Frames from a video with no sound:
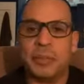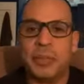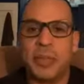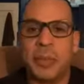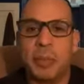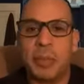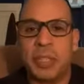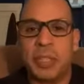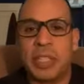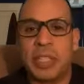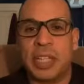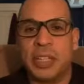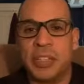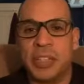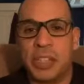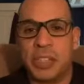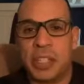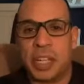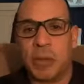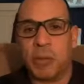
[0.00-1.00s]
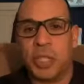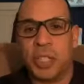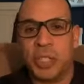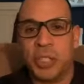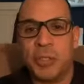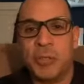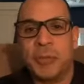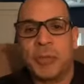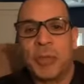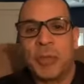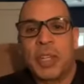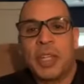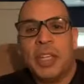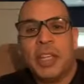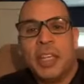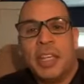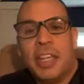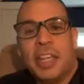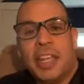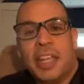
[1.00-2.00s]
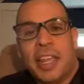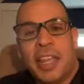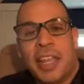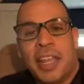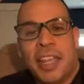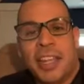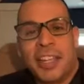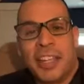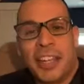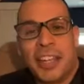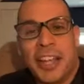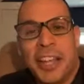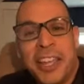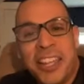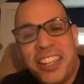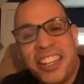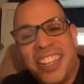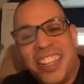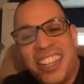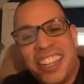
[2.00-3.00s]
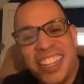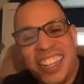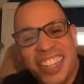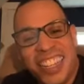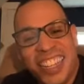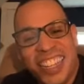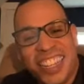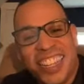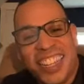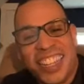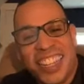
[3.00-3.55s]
but that's just how we do. And uh,